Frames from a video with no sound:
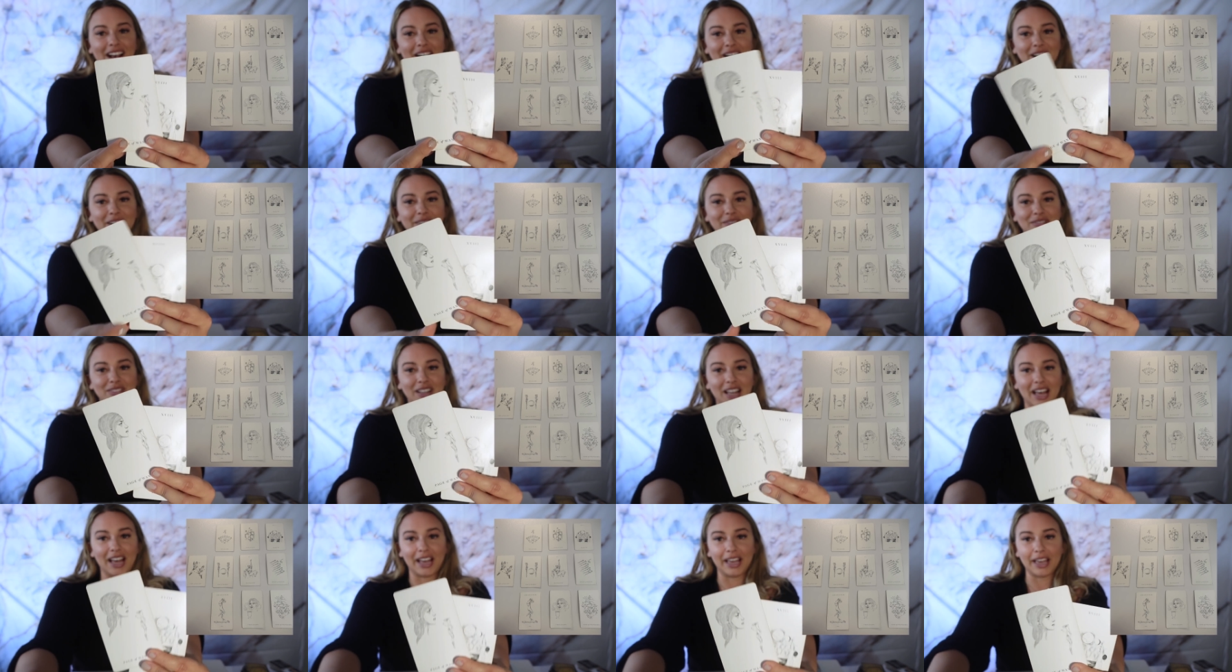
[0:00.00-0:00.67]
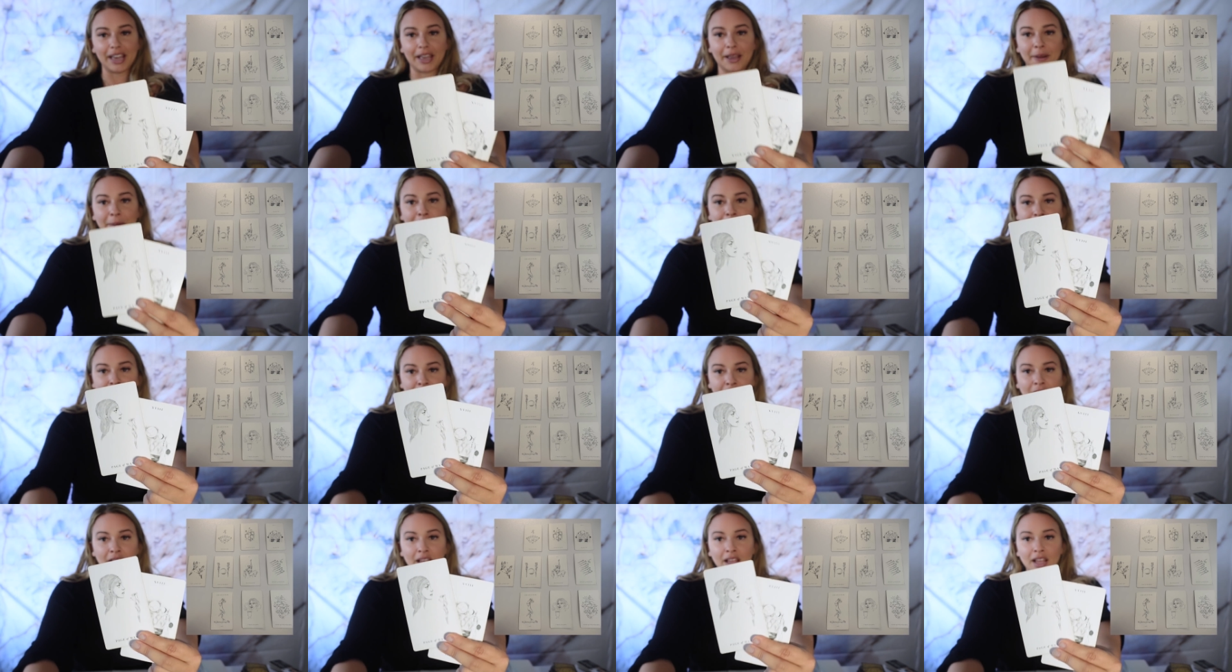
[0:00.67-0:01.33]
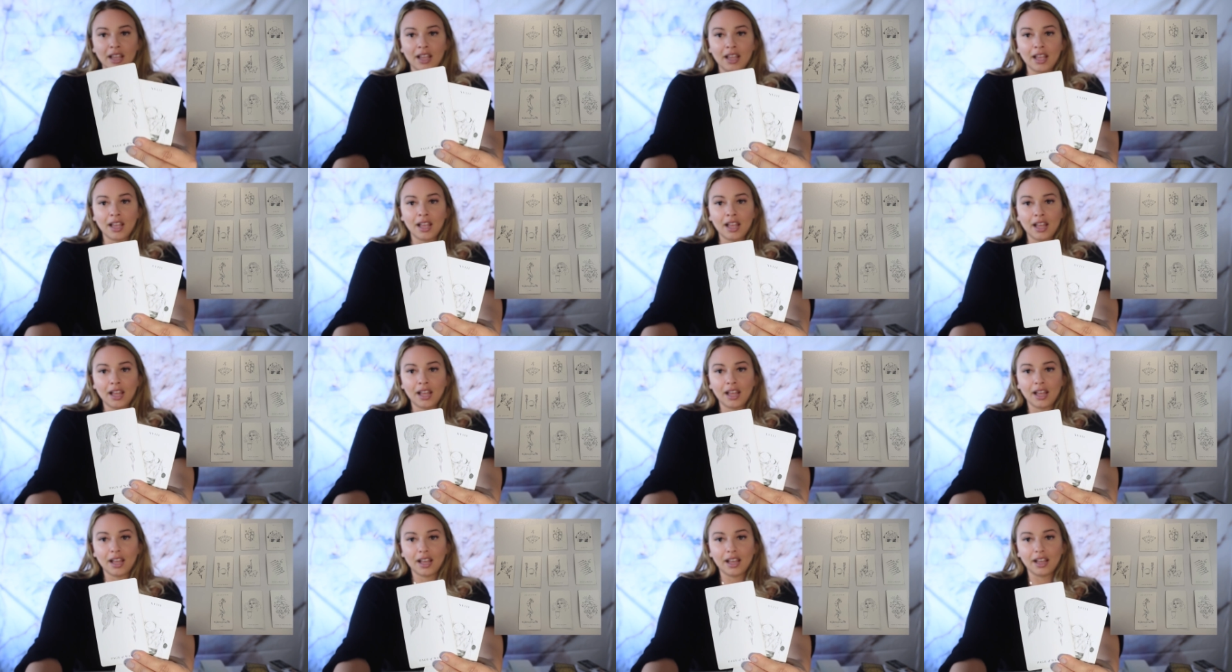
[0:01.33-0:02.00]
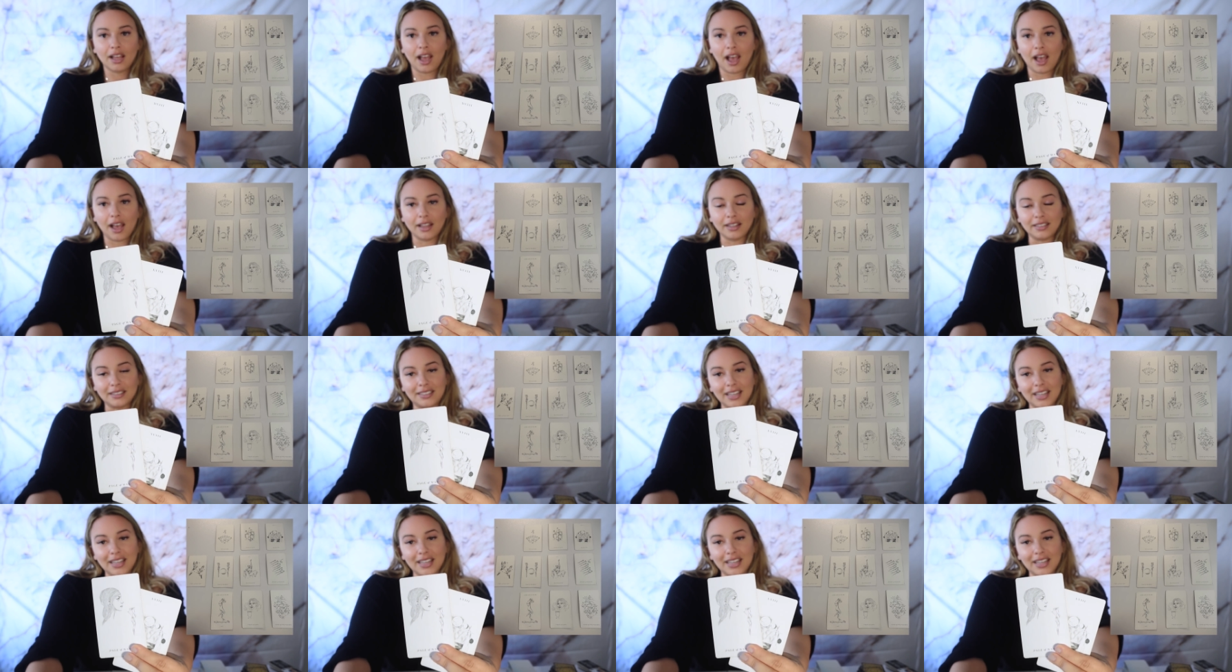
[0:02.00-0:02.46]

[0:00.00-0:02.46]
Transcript: of like, Uh,